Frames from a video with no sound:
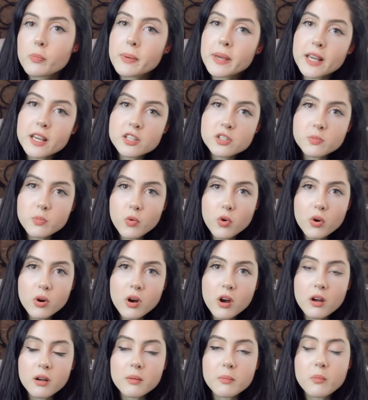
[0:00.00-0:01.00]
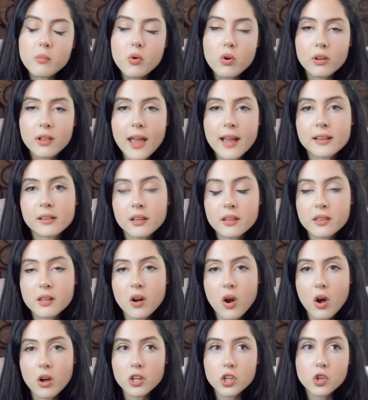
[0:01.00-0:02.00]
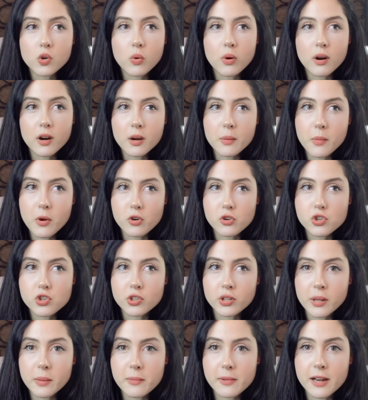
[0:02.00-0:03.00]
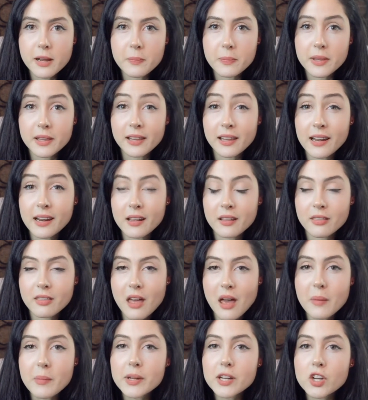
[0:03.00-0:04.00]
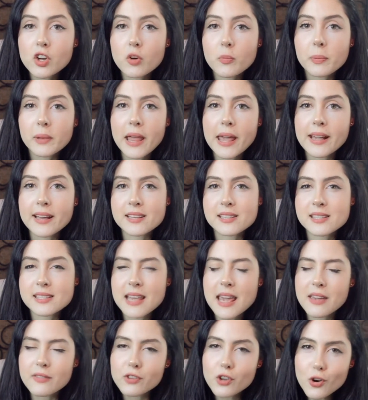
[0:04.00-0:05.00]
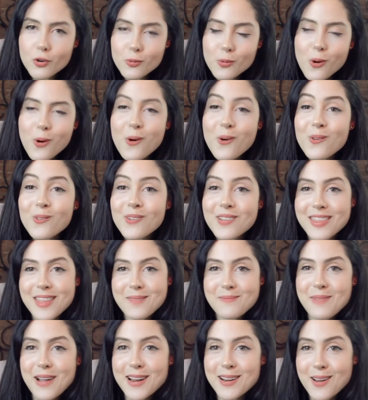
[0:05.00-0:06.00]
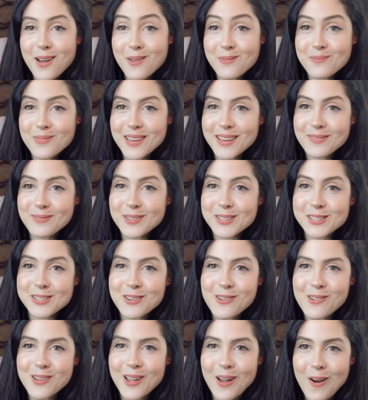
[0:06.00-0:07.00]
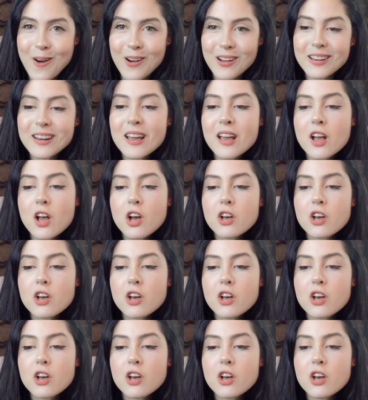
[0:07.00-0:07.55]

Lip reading: because more likely than not, you are emotionally manipulating them and you're playing a savior role when that might not be what's going on.